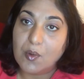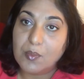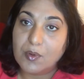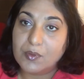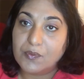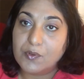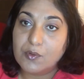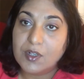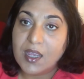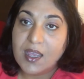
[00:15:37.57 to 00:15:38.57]
home cooked
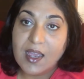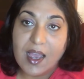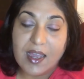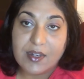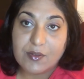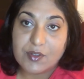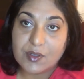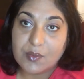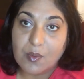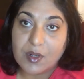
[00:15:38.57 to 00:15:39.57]
food and you
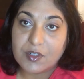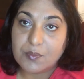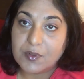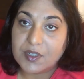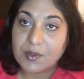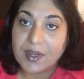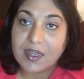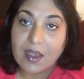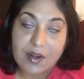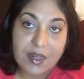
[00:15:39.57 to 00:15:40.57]
just want to put a
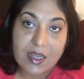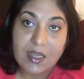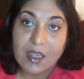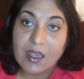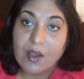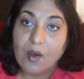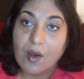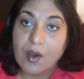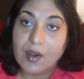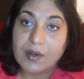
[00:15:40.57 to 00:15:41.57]
quick curry
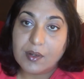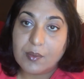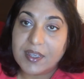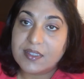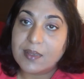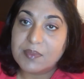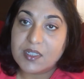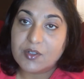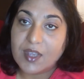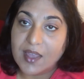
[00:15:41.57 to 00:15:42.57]
or a quick
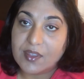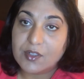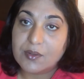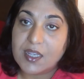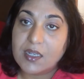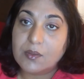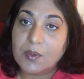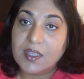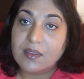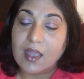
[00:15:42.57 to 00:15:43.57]
sabzi together to eat
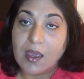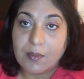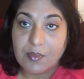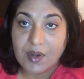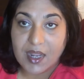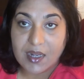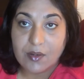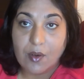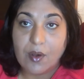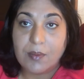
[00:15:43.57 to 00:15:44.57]
with naan bread
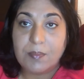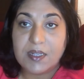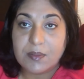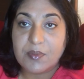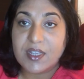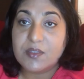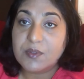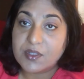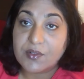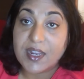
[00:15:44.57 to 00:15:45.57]
or pita breads,
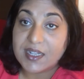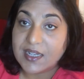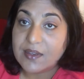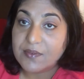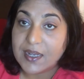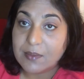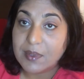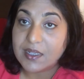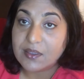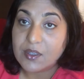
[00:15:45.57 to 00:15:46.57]
which are readily
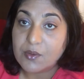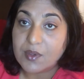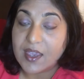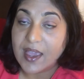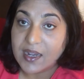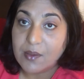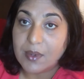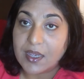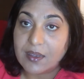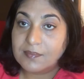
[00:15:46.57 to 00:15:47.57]
available in the UK
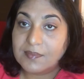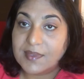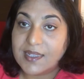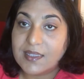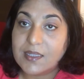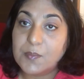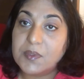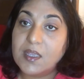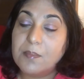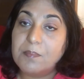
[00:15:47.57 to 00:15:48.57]
anyway. These
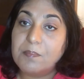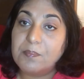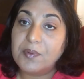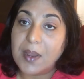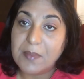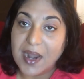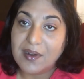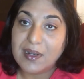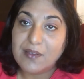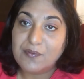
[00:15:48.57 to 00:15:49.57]
tips are
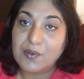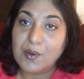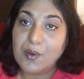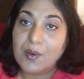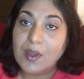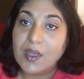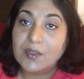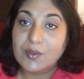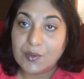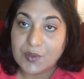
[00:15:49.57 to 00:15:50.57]
primarily for
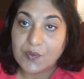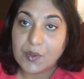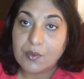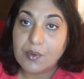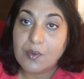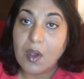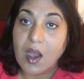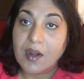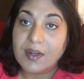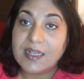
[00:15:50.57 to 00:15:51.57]
those of you who
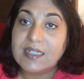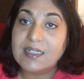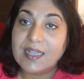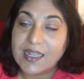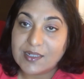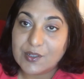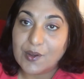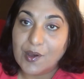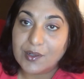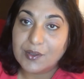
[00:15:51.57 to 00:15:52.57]
are intent
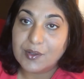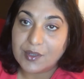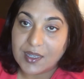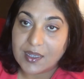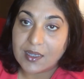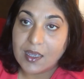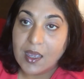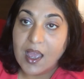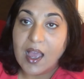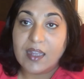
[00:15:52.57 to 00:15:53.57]
on cooking,
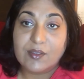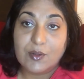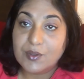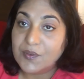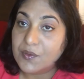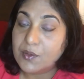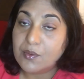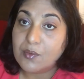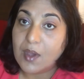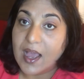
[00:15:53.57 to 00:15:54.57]
and those of you
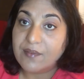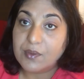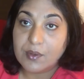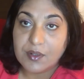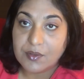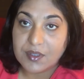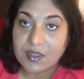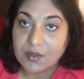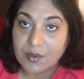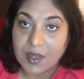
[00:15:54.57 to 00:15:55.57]
who have no interest
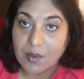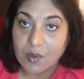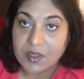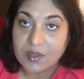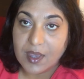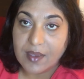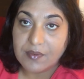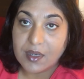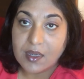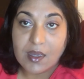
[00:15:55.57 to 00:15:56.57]
in cooking
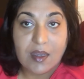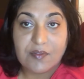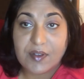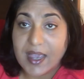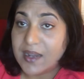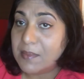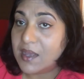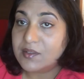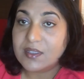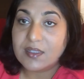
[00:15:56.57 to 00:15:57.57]
whatsoever, forget
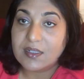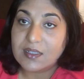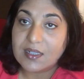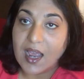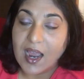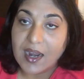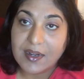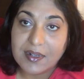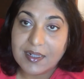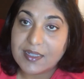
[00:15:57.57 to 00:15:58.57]
about this
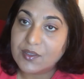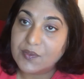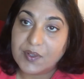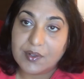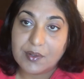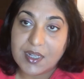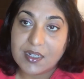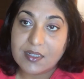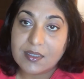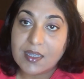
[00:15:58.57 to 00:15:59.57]
entire list of
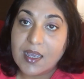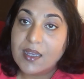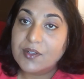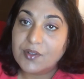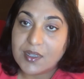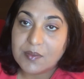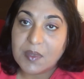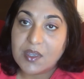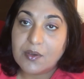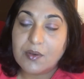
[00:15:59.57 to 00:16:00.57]
ingredients. Trust
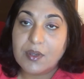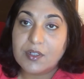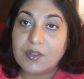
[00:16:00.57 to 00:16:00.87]
me, you're going